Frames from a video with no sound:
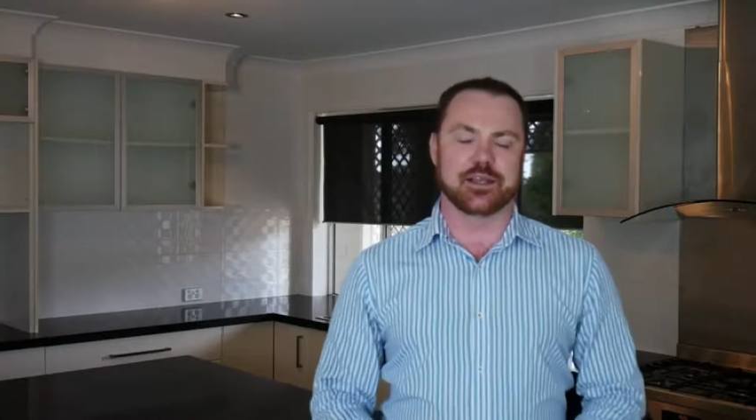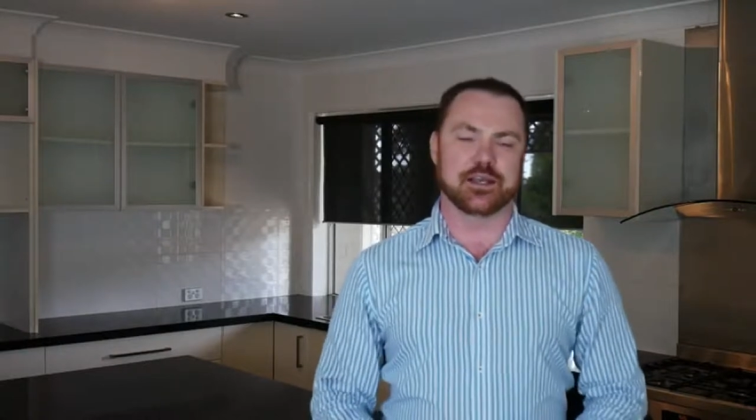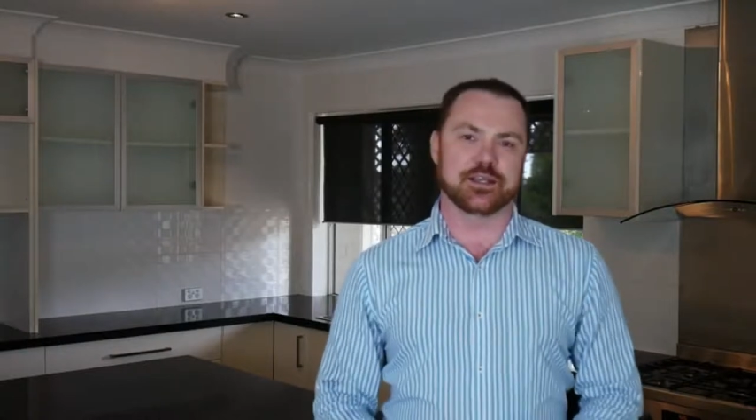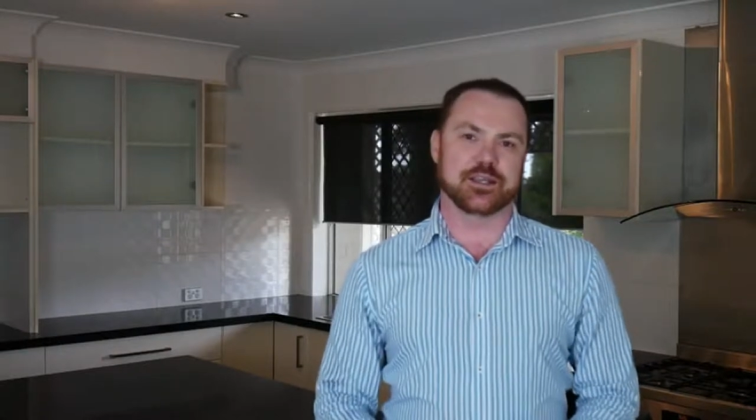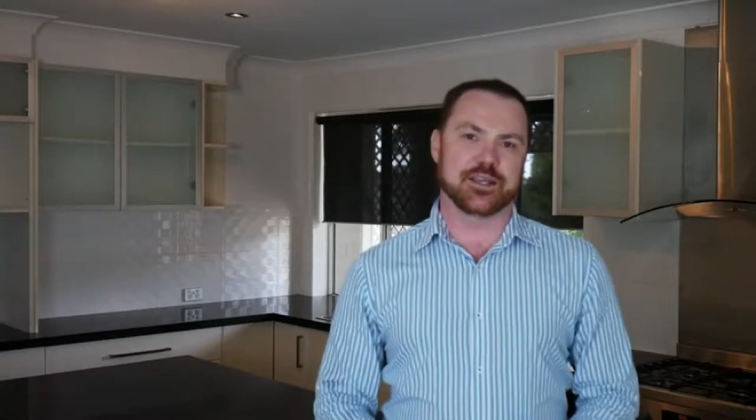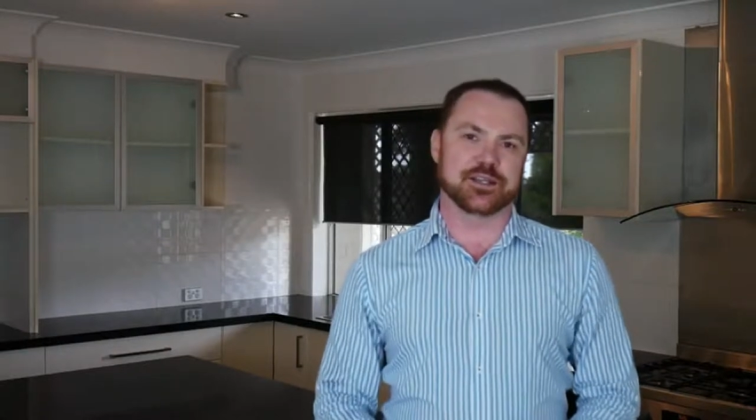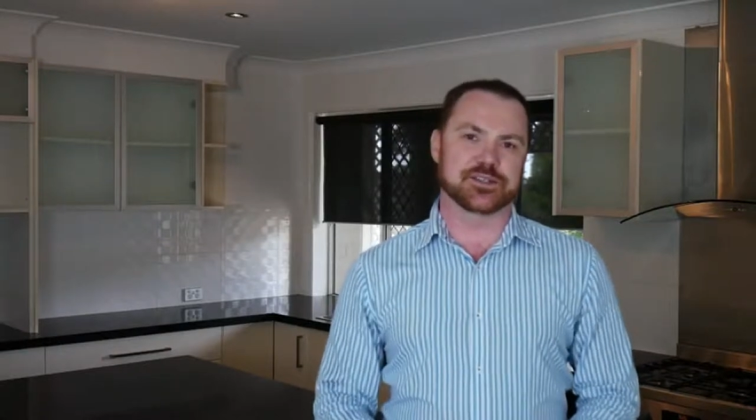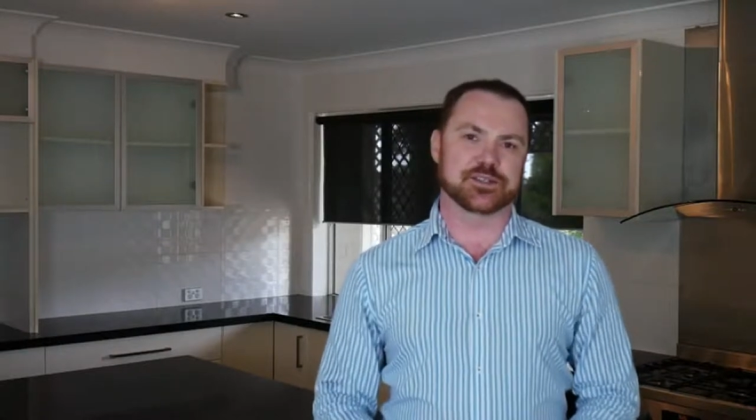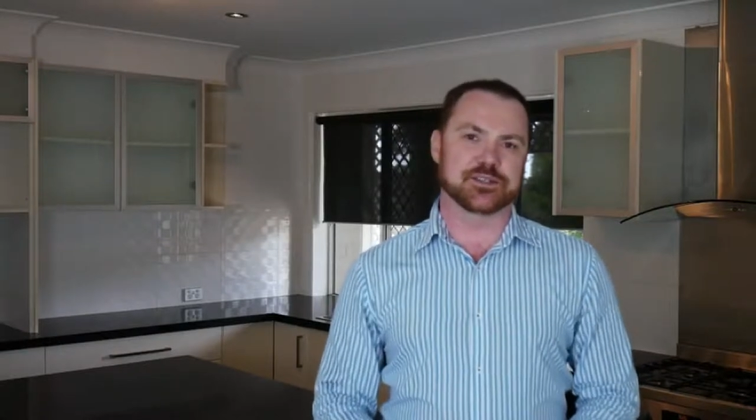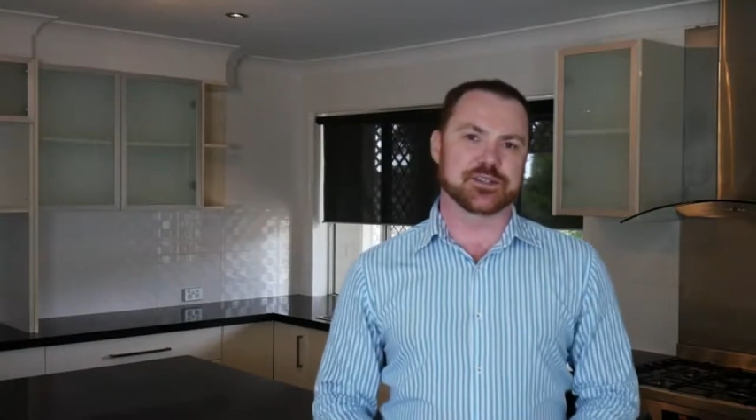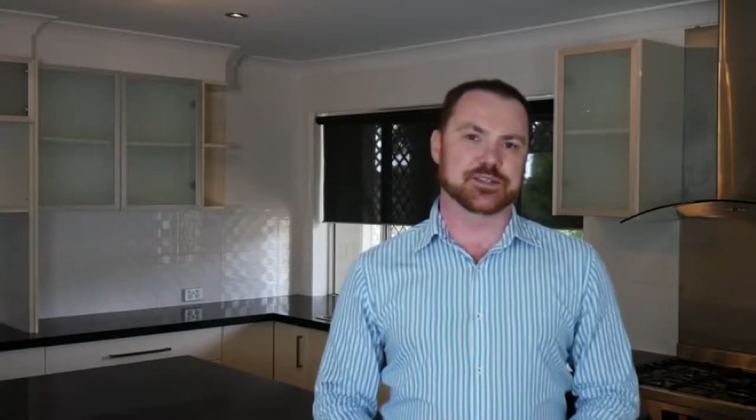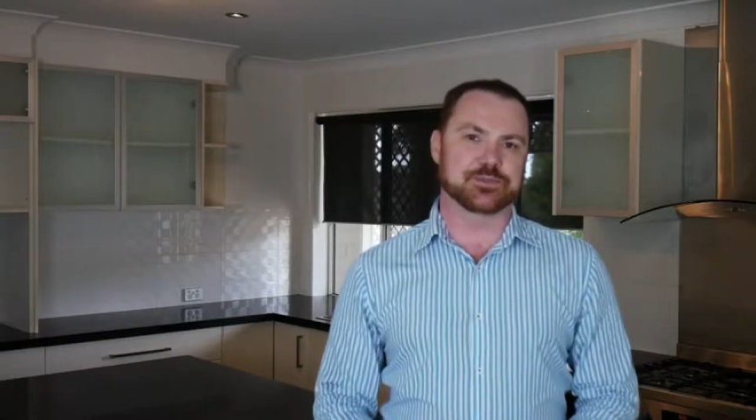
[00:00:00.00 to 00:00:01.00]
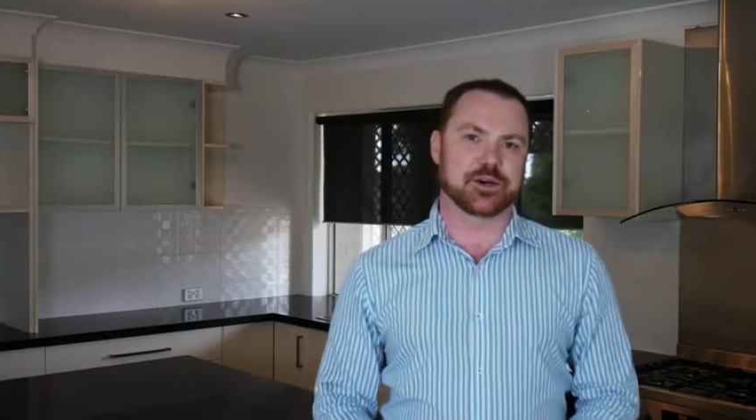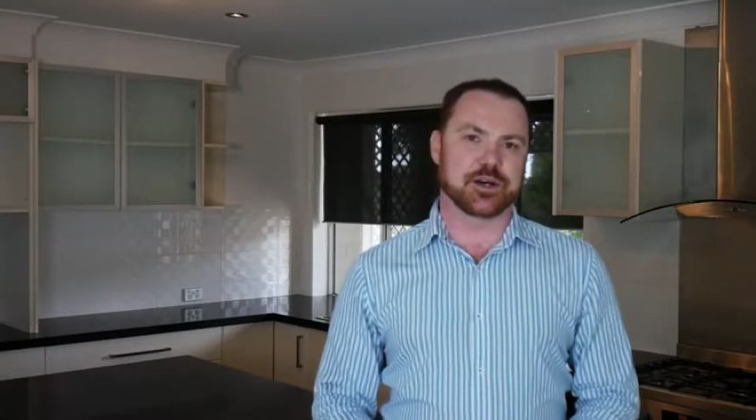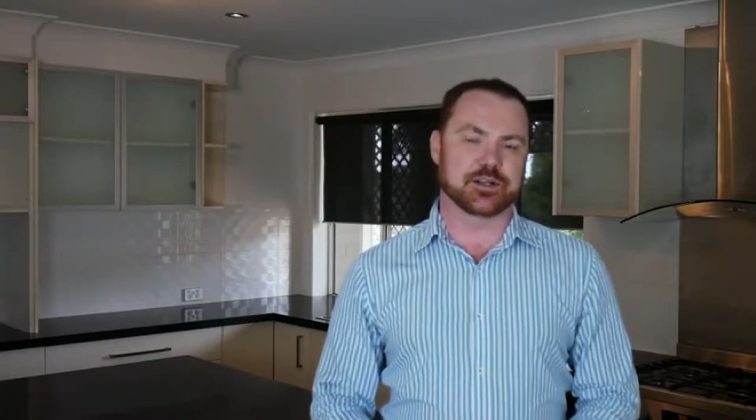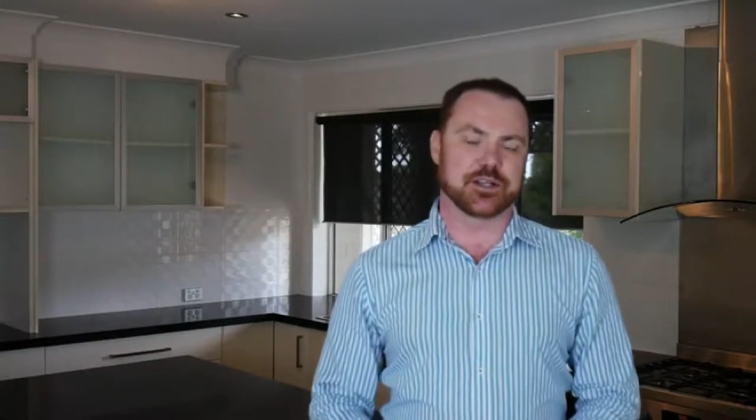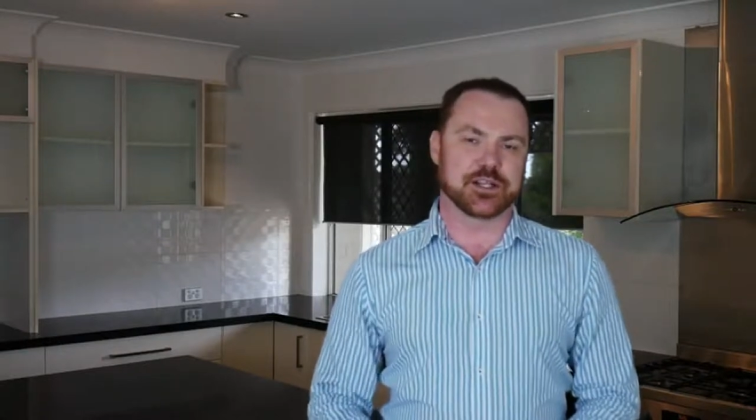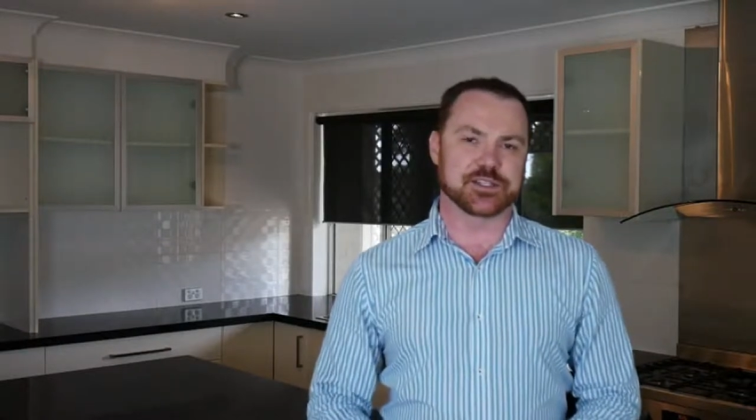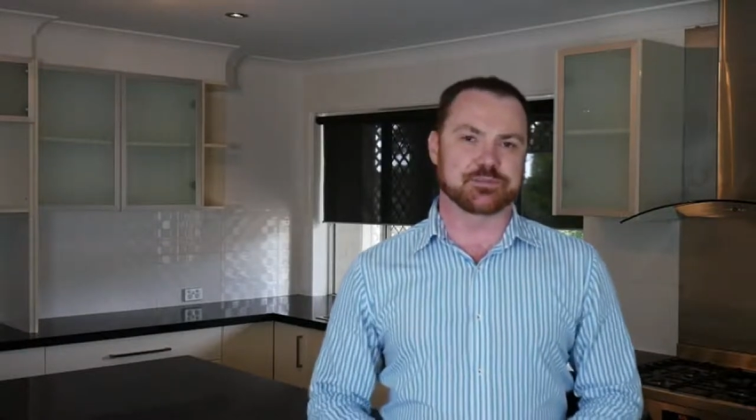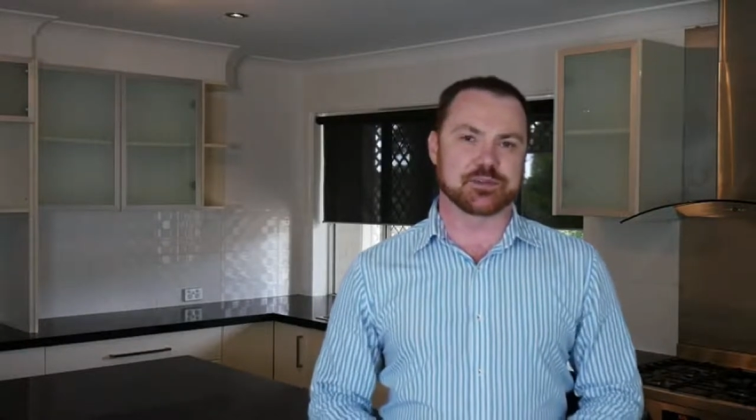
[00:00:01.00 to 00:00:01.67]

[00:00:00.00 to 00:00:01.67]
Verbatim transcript: And the answer is Barclays